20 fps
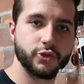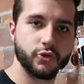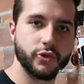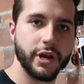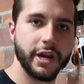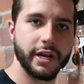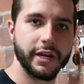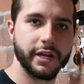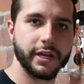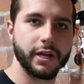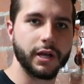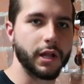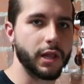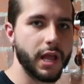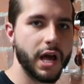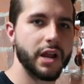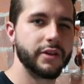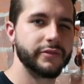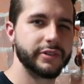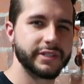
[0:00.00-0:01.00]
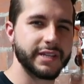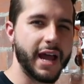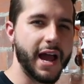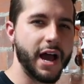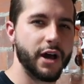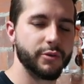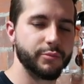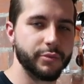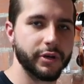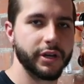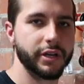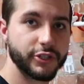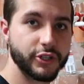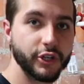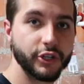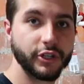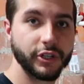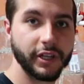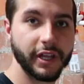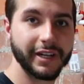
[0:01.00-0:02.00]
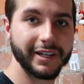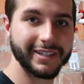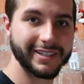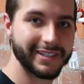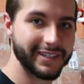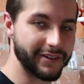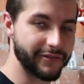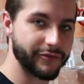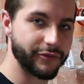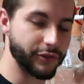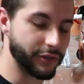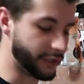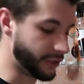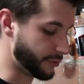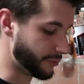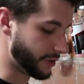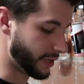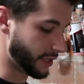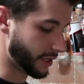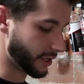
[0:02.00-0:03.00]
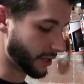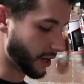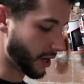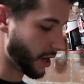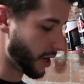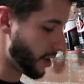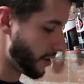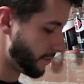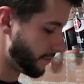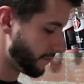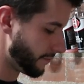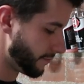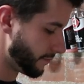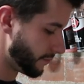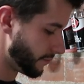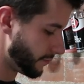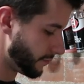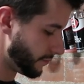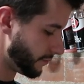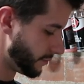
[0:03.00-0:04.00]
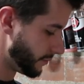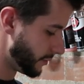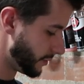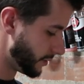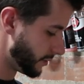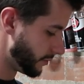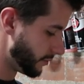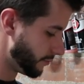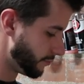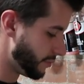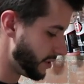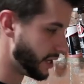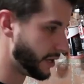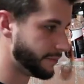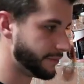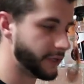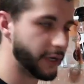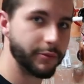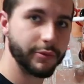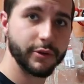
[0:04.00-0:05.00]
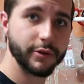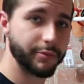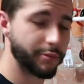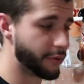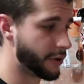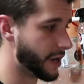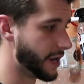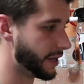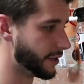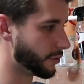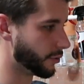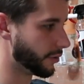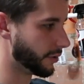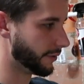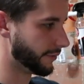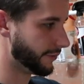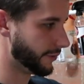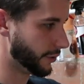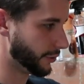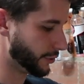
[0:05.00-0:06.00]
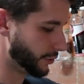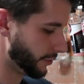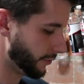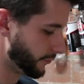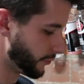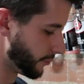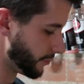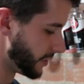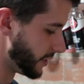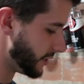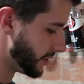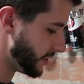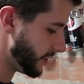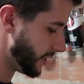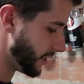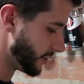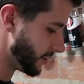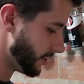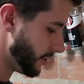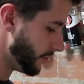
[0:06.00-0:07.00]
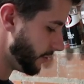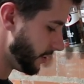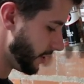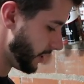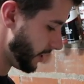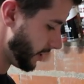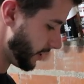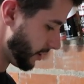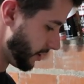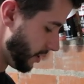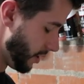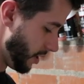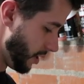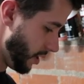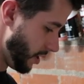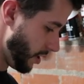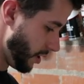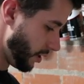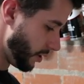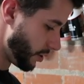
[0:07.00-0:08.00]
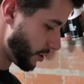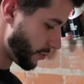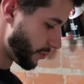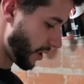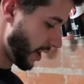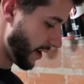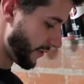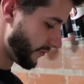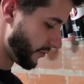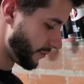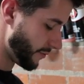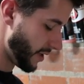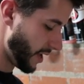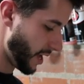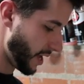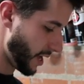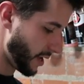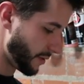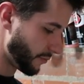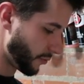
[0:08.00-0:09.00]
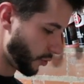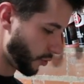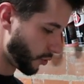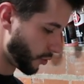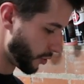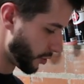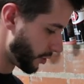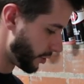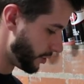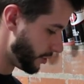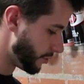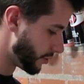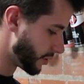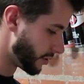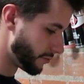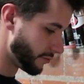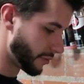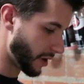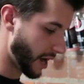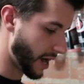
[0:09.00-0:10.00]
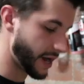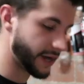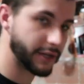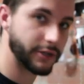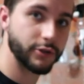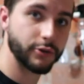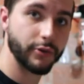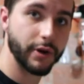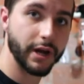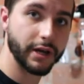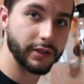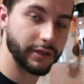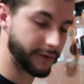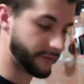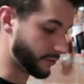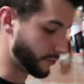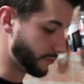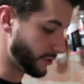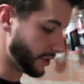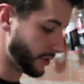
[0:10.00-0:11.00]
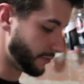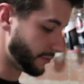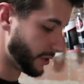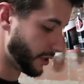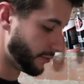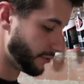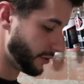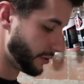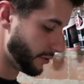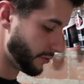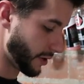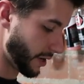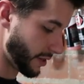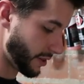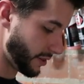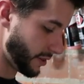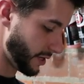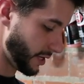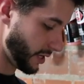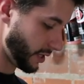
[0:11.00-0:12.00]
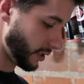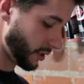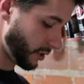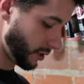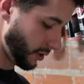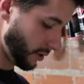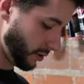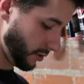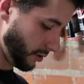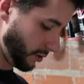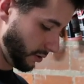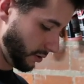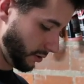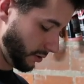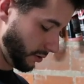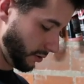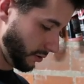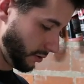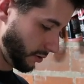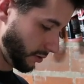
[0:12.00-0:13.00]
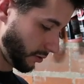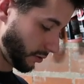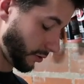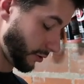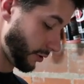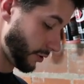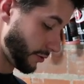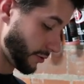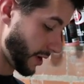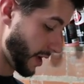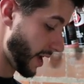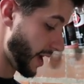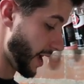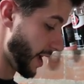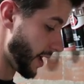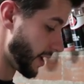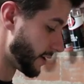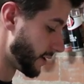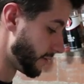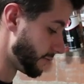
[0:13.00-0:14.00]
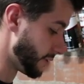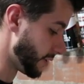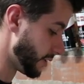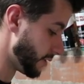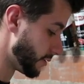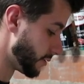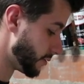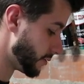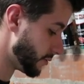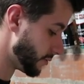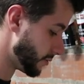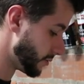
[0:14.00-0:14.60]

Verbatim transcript: draining, a lot of it's out, but it's good to let it sit for a little bit. Um, B M W brand oil filter from E C S Tuning. You can buy it from them, or you can buy it directly from B M W, I think. Or you can, I mean,